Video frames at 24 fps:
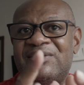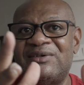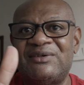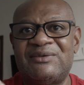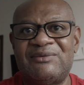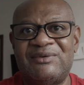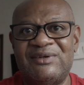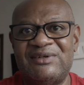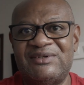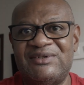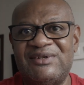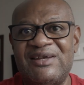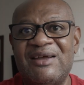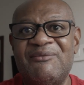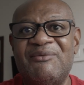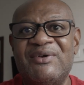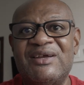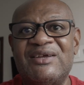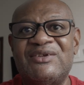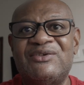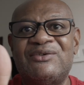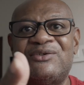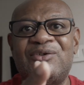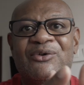this is the
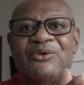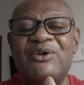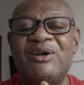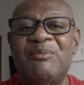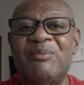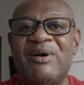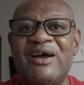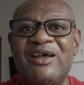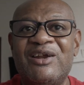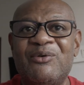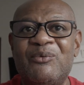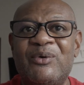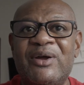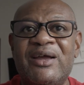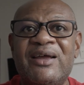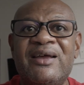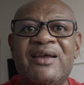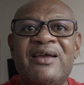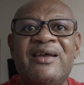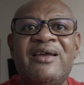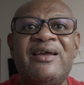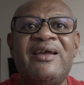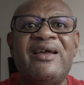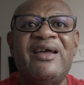FX30, by the way,
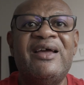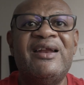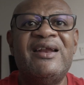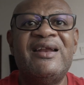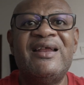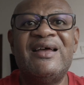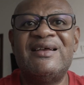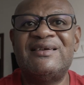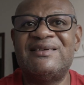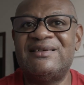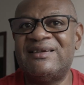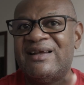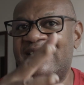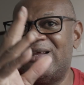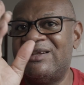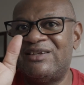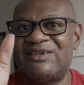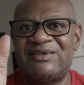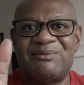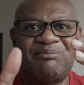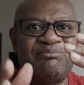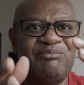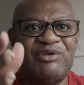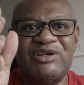and it has
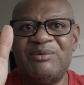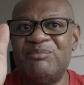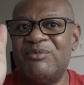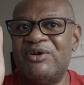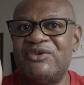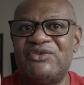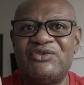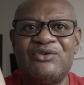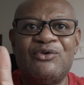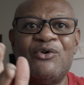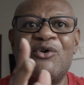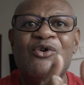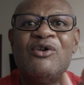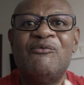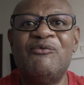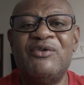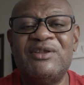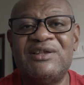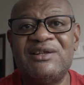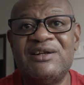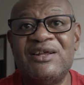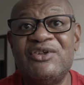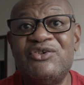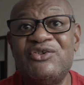lights pretty much all
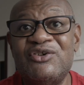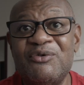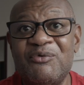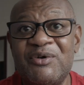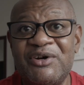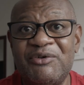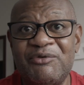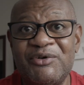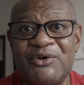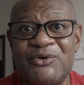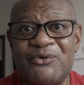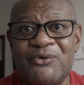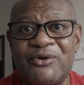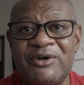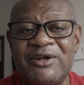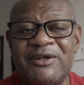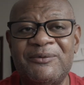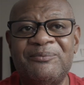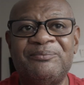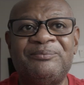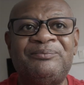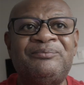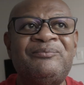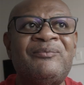over to let you know when you're
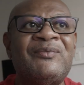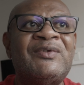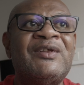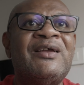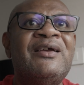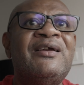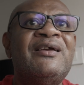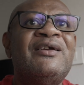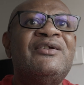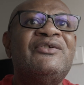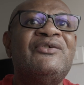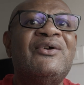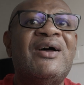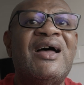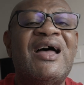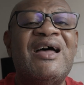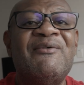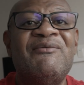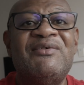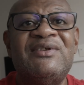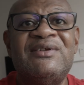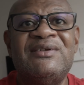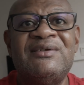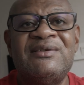recording. So
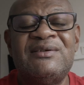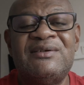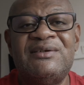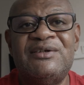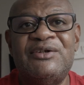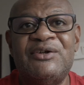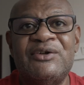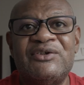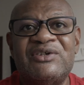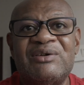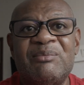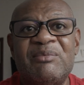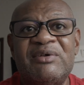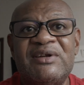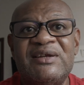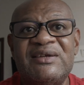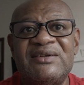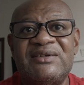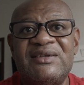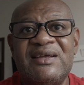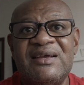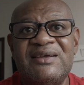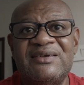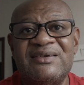having, you know, some of
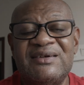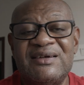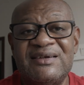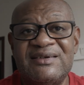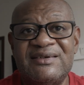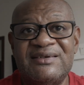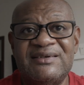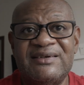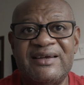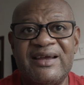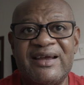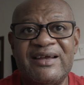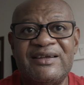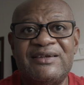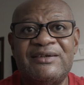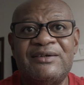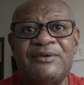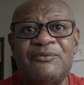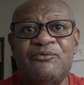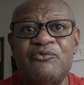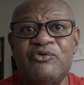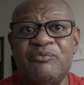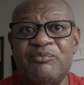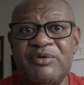these things in a
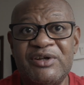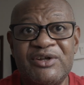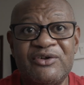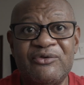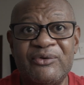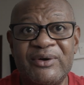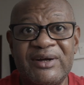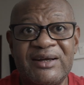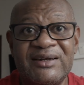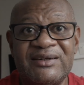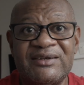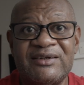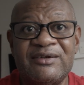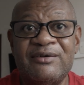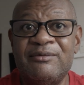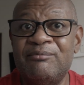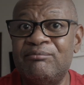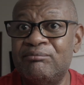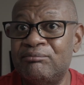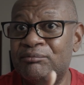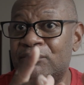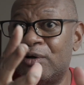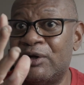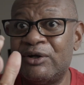Z8 would be great.
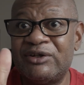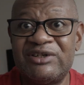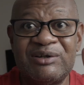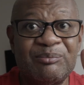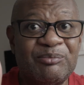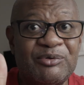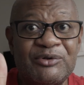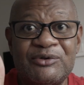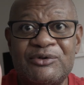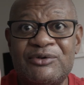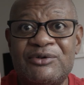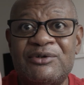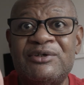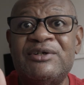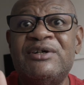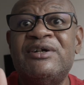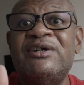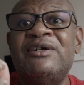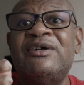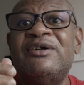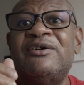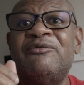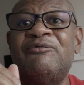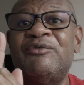Multiple
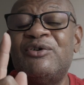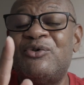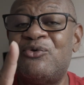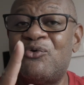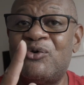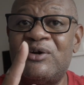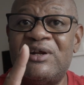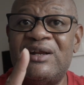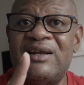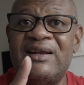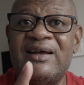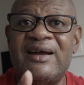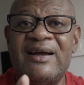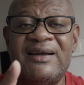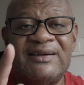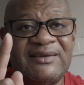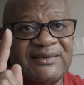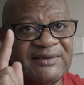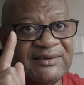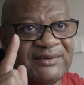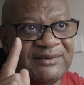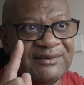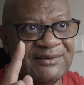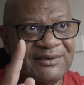recording
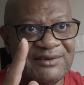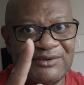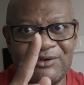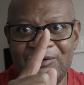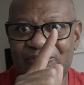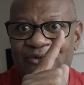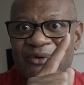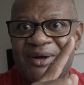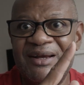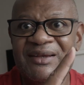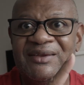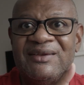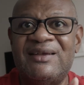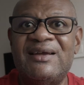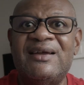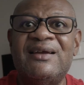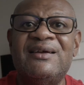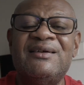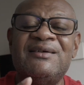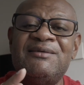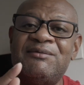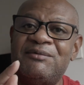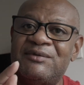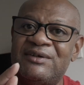lights is a great
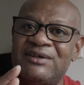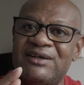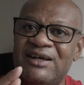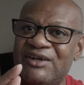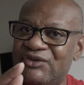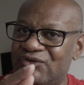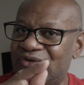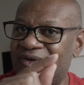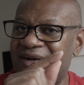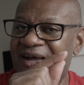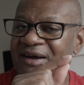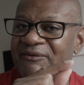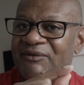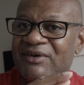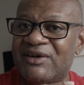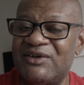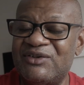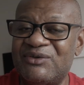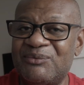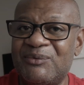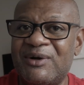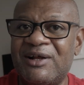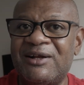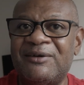thing. It should have it
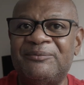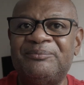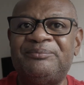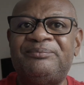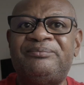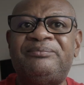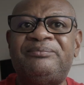as well.